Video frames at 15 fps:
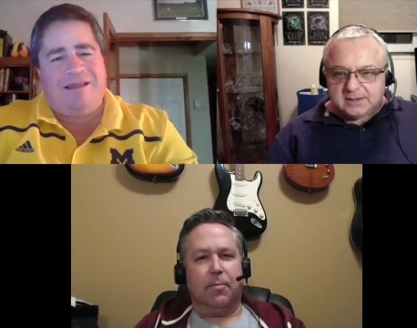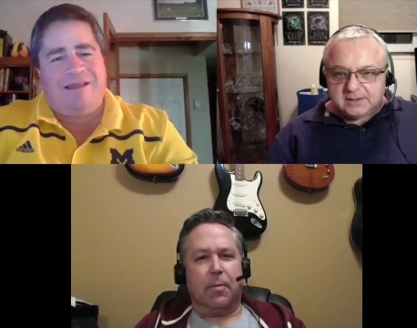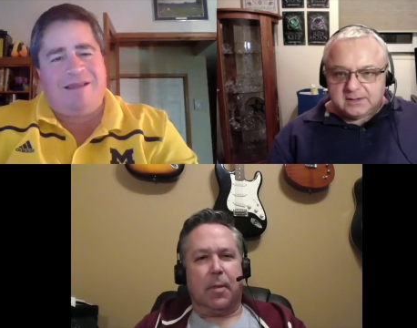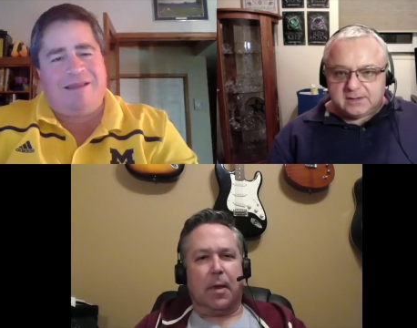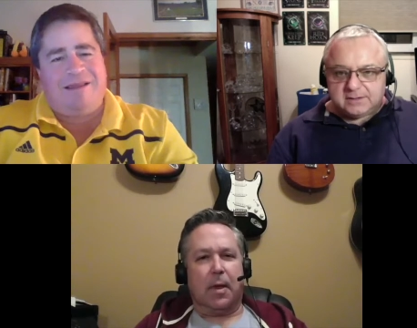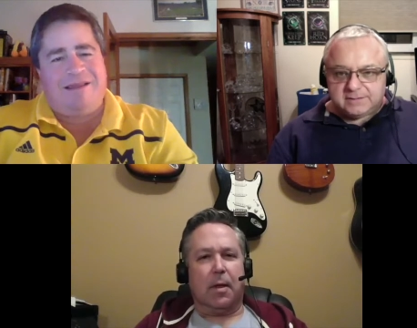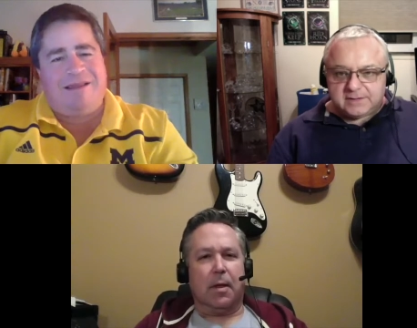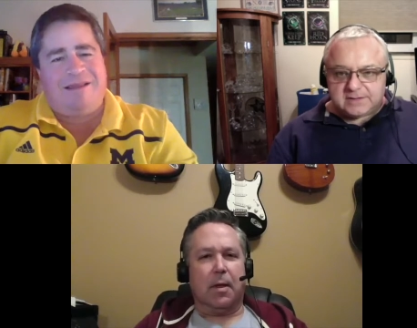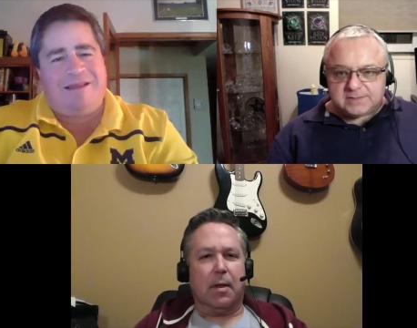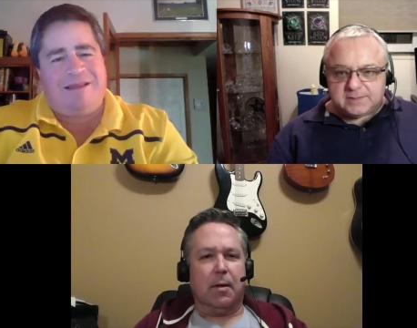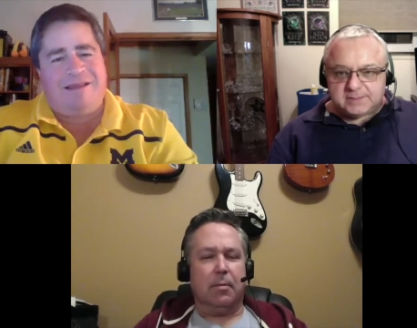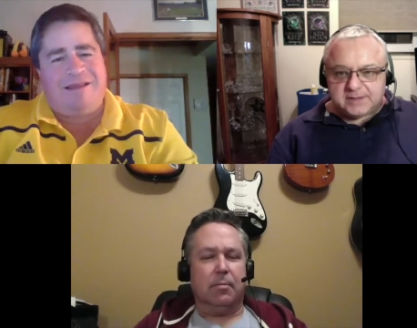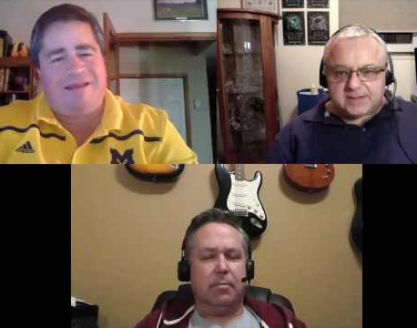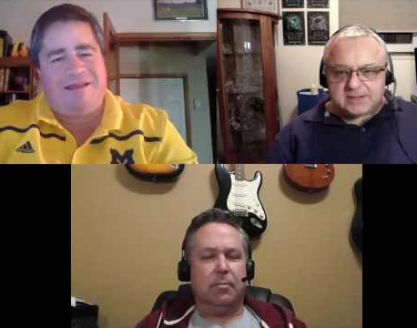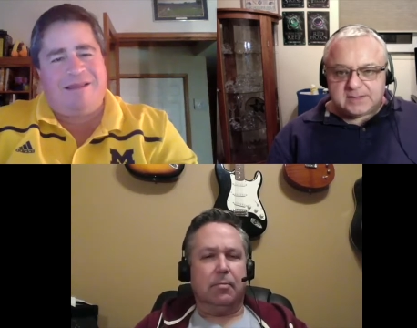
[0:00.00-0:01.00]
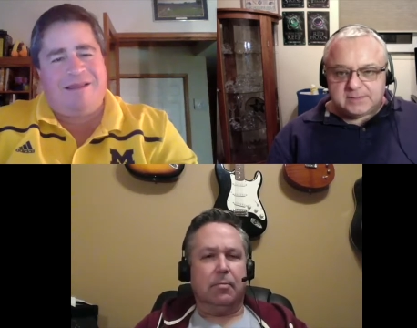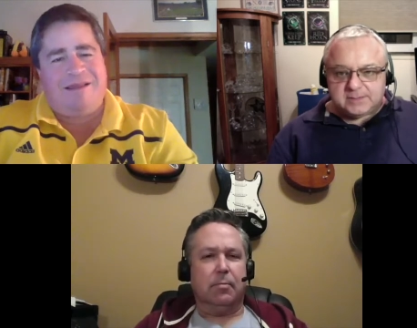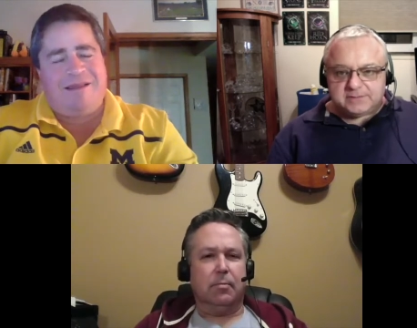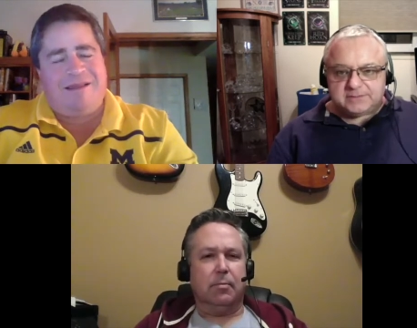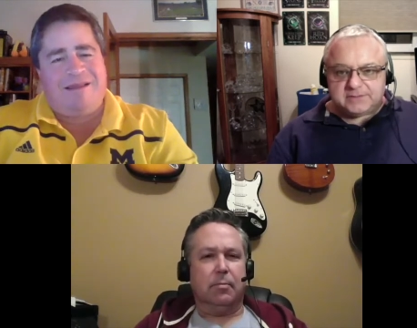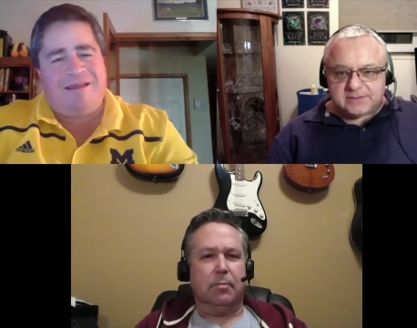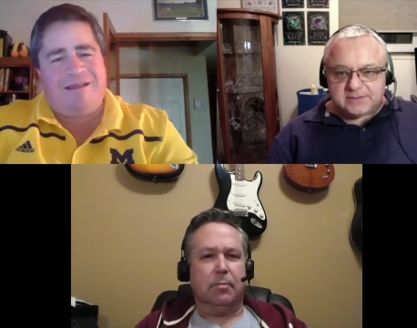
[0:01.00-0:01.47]
Speaker 1: the Facebook page, the
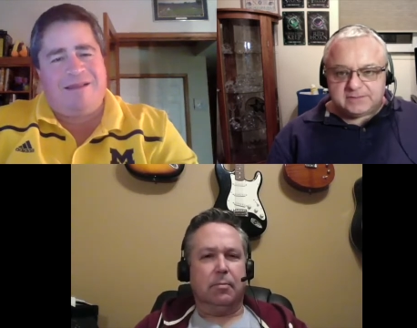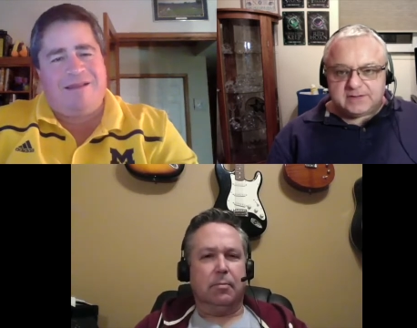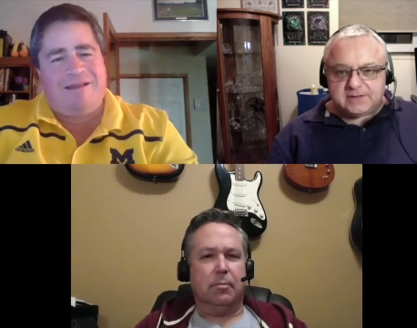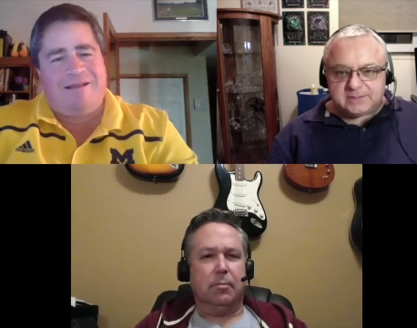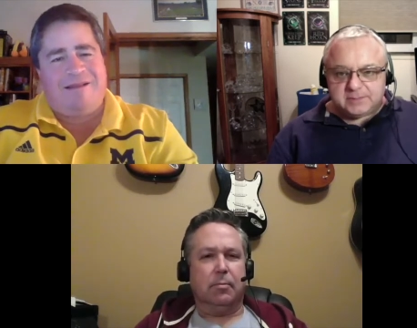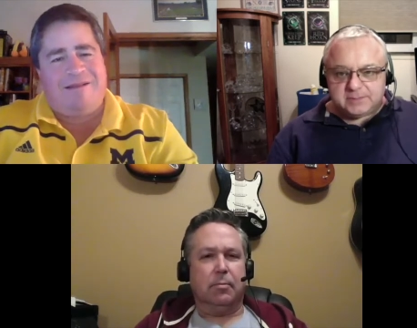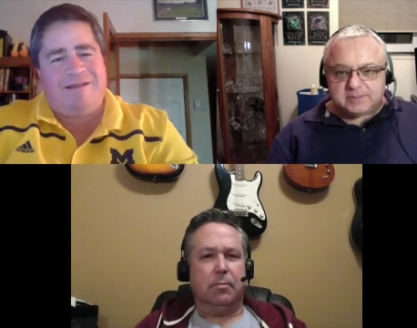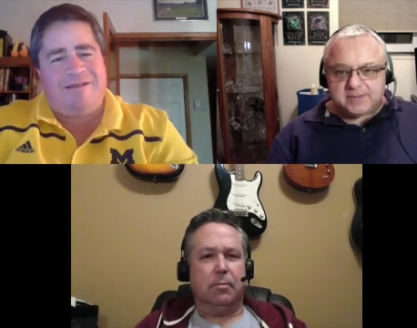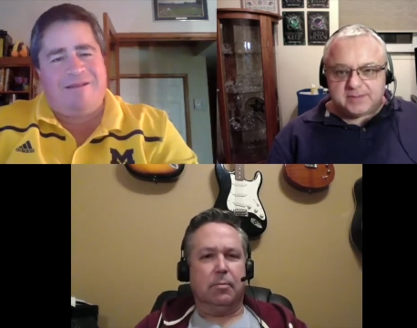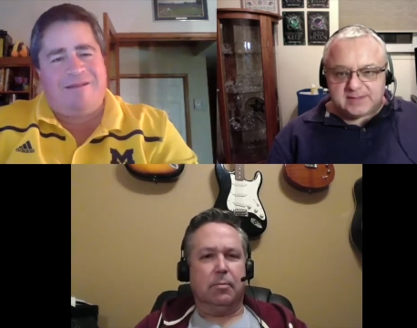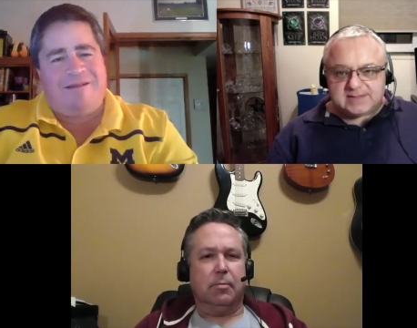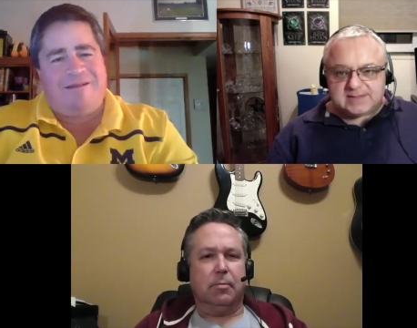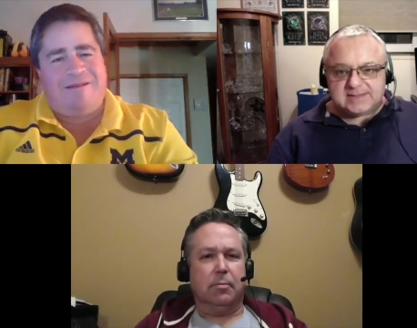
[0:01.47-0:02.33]
Buffy Facebook page,